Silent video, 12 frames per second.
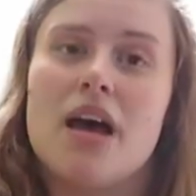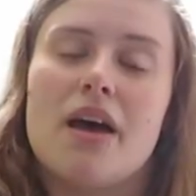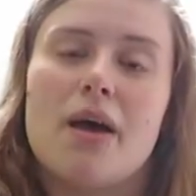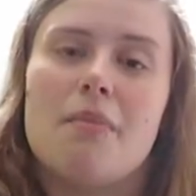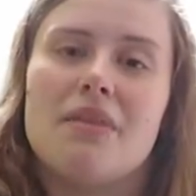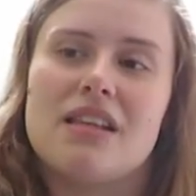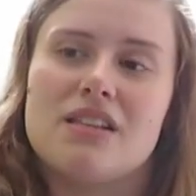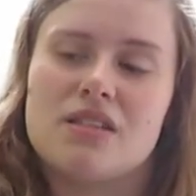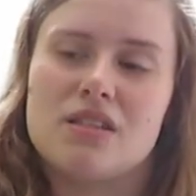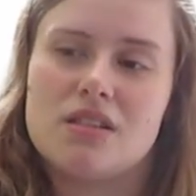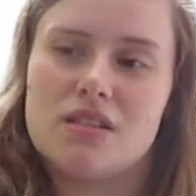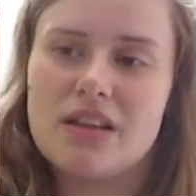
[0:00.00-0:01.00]

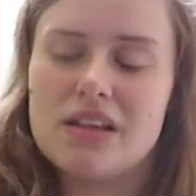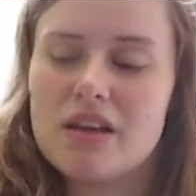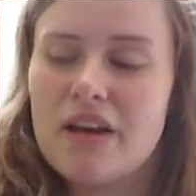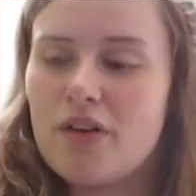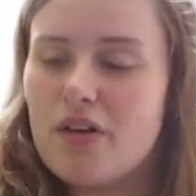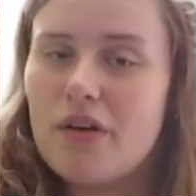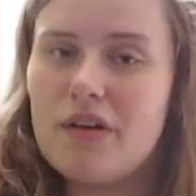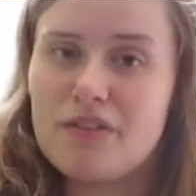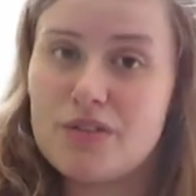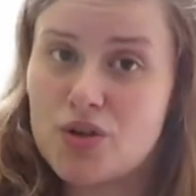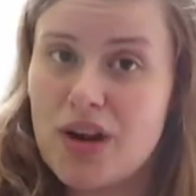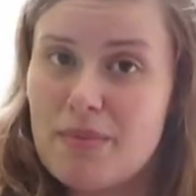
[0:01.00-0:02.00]
I've
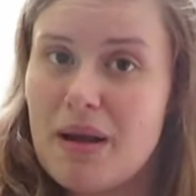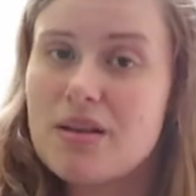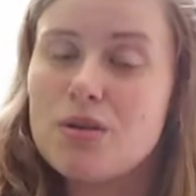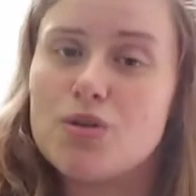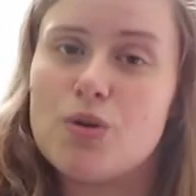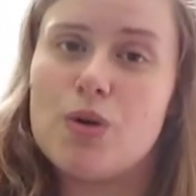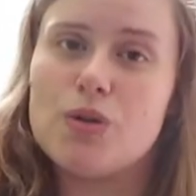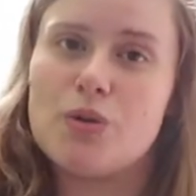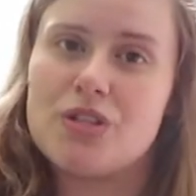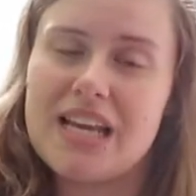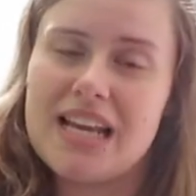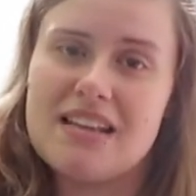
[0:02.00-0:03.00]
got straight metal straws,
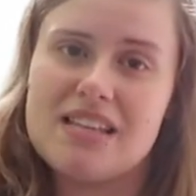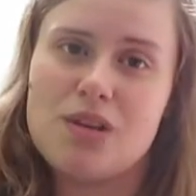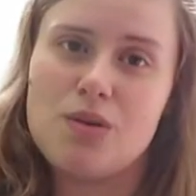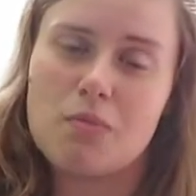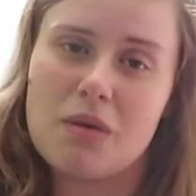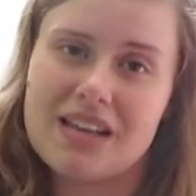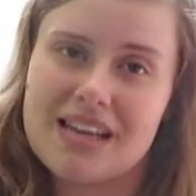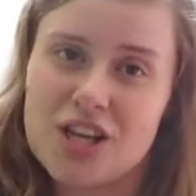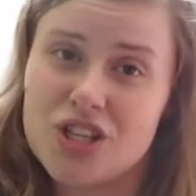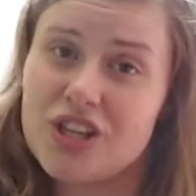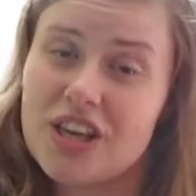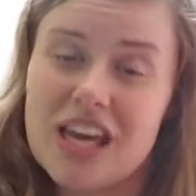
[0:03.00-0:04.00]
which are easy, you can
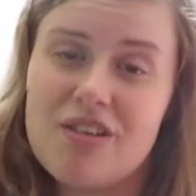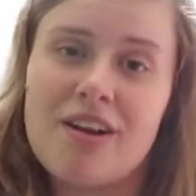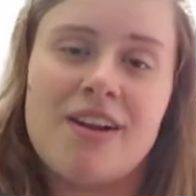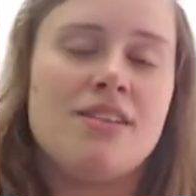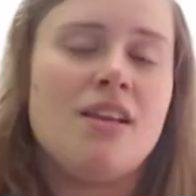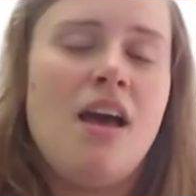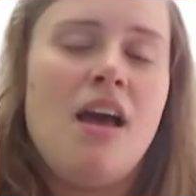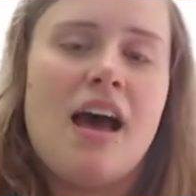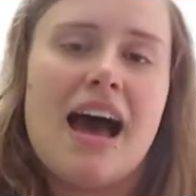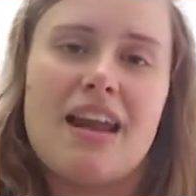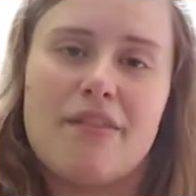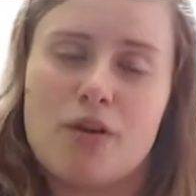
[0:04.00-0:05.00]
attach to your key rings,
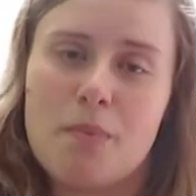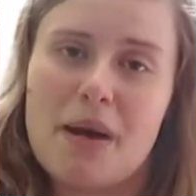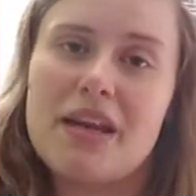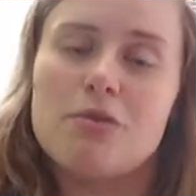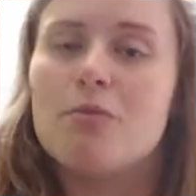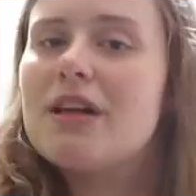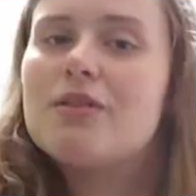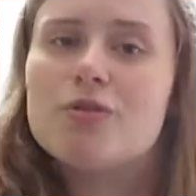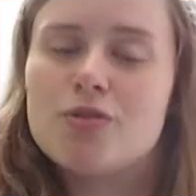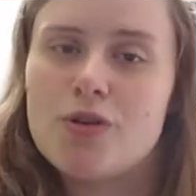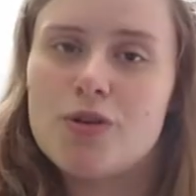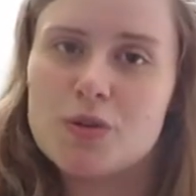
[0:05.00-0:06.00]
and I've got bendable metal
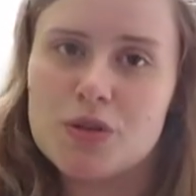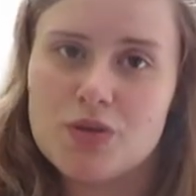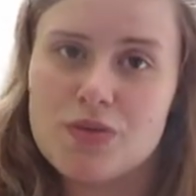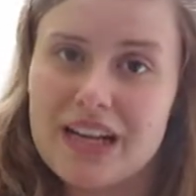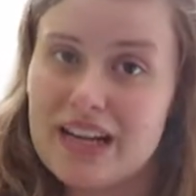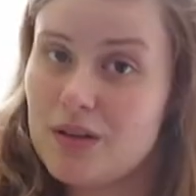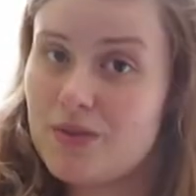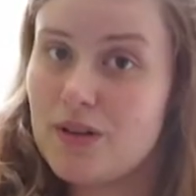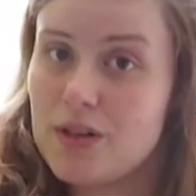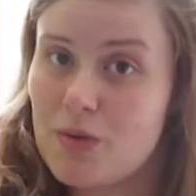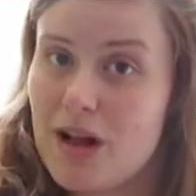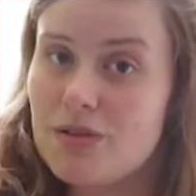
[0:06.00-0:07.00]
straws, which are really
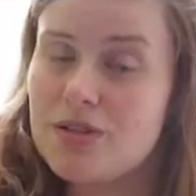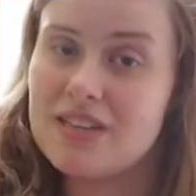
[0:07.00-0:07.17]
useful as well.